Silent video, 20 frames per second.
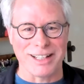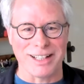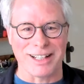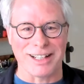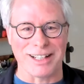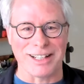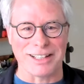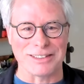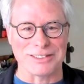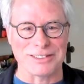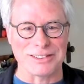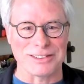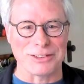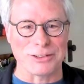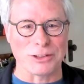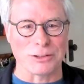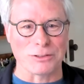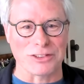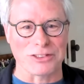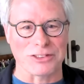uh, to the
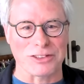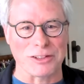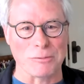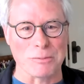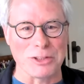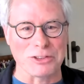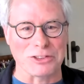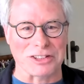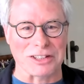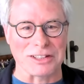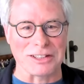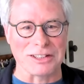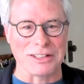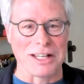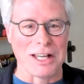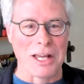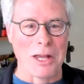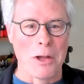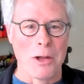University of Michigan,